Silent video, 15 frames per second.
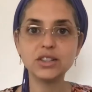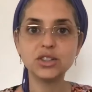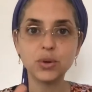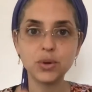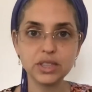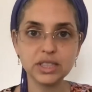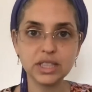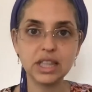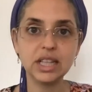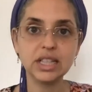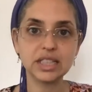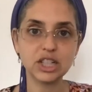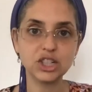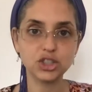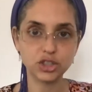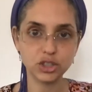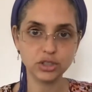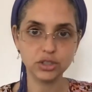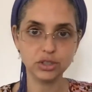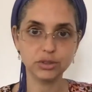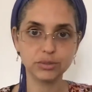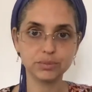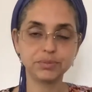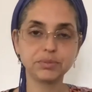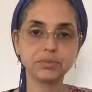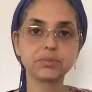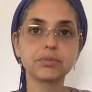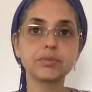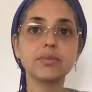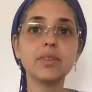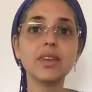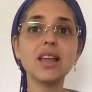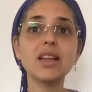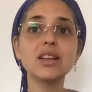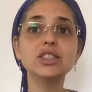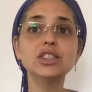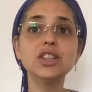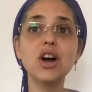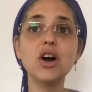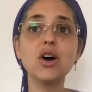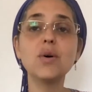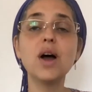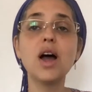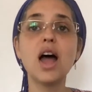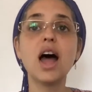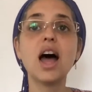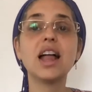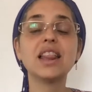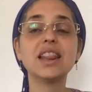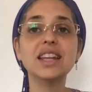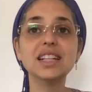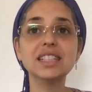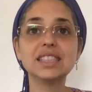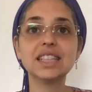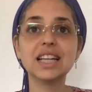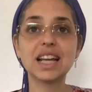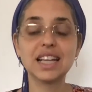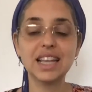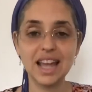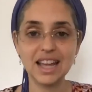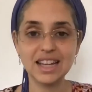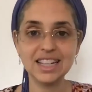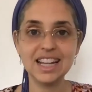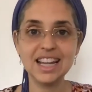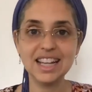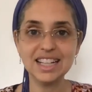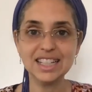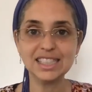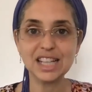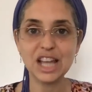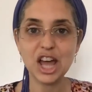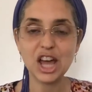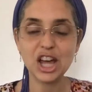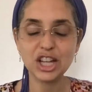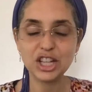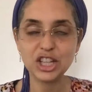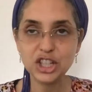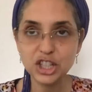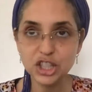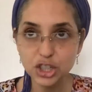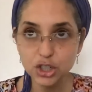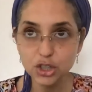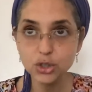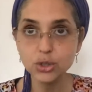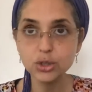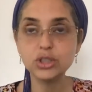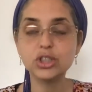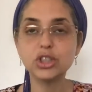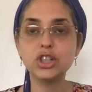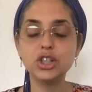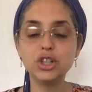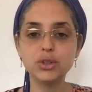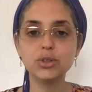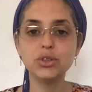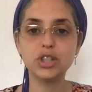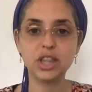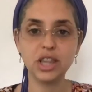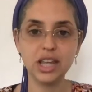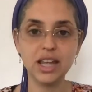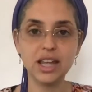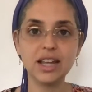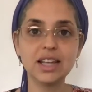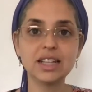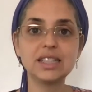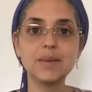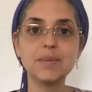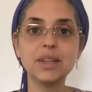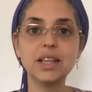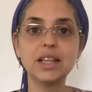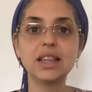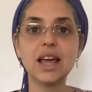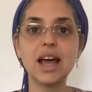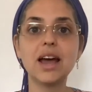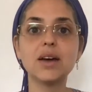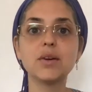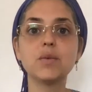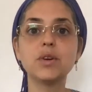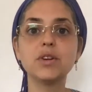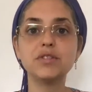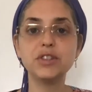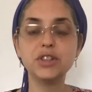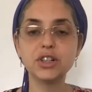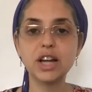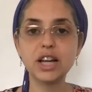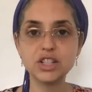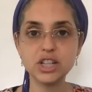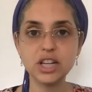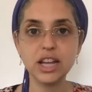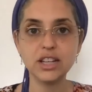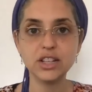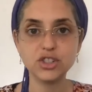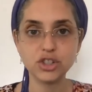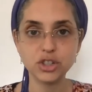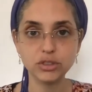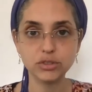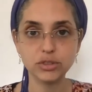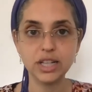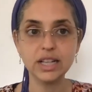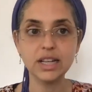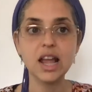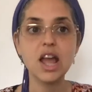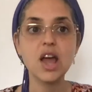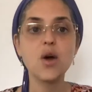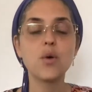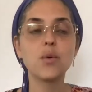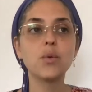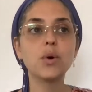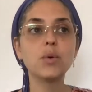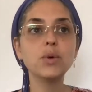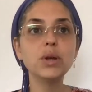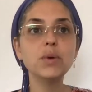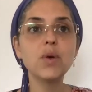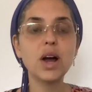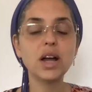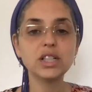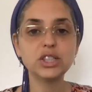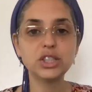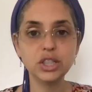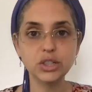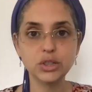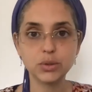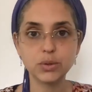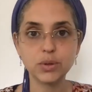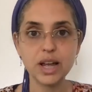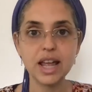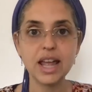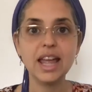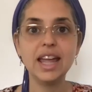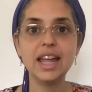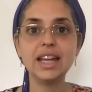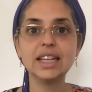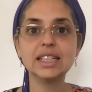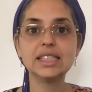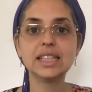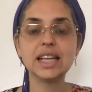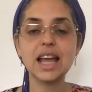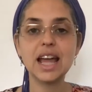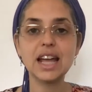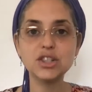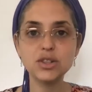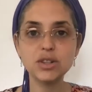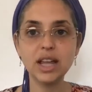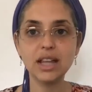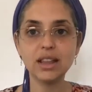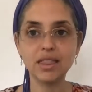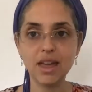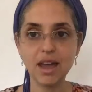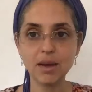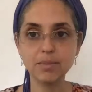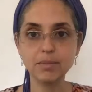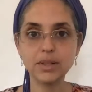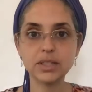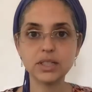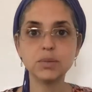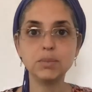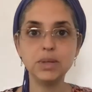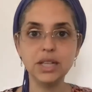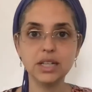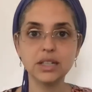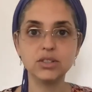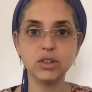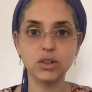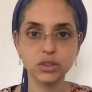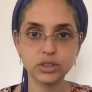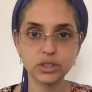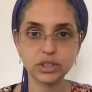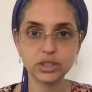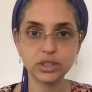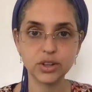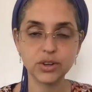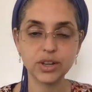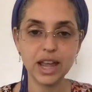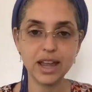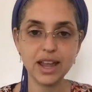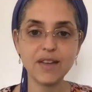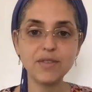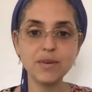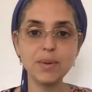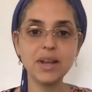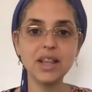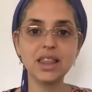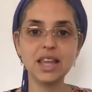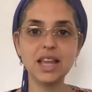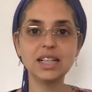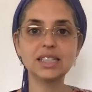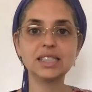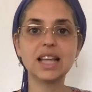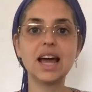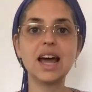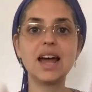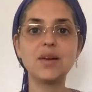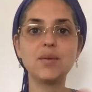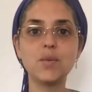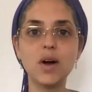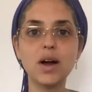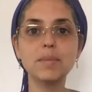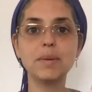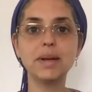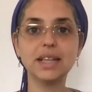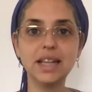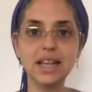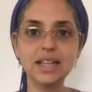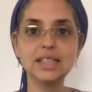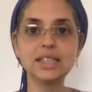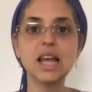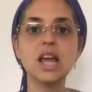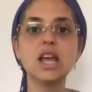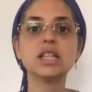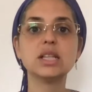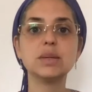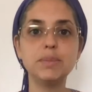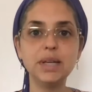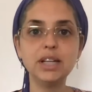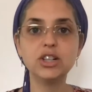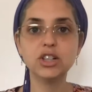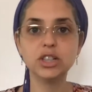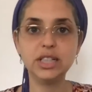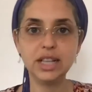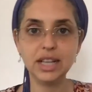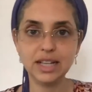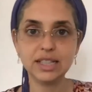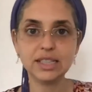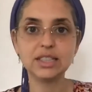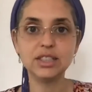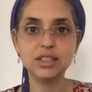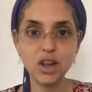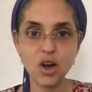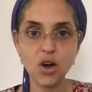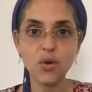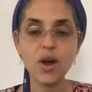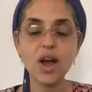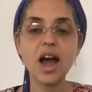towards the things I should do. So this, again, is a huge, huge thing. It's something that if you're educating children, what we want to do is educate them to be adults, okay? Everybody thinks that I want my kids to be good kids. No,